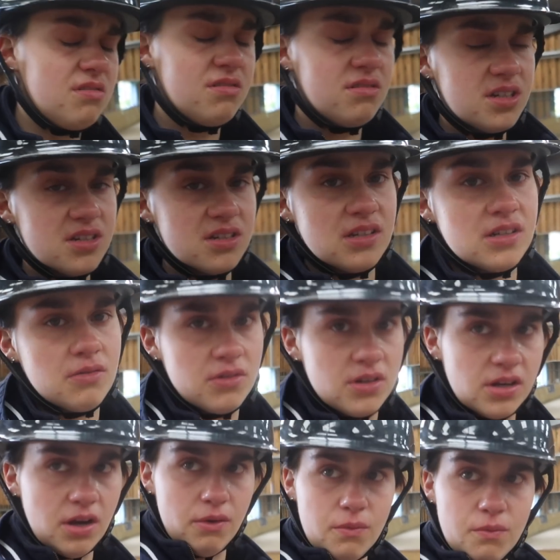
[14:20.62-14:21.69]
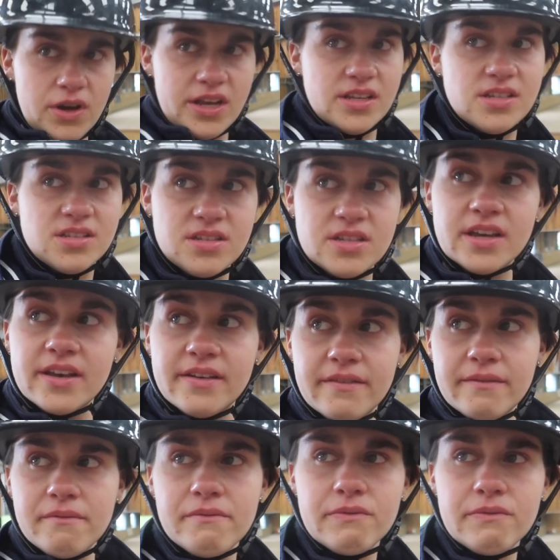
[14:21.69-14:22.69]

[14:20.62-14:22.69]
oh, I just don't want to go waste it